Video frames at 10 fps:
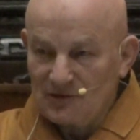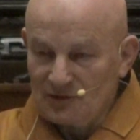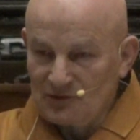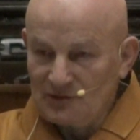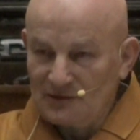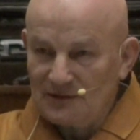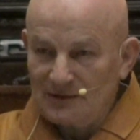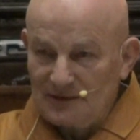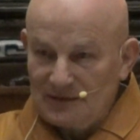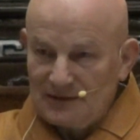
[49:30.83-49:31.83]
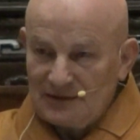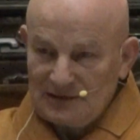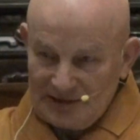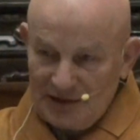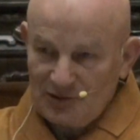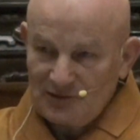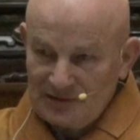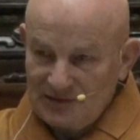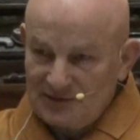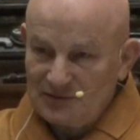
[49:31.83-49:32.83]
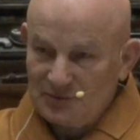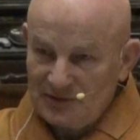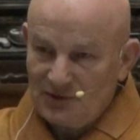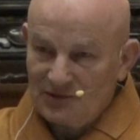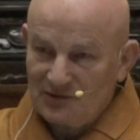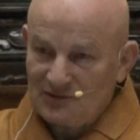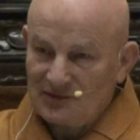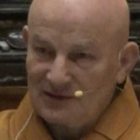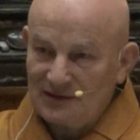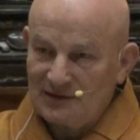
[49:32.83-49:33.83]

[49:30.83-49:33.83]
also recognition because uh,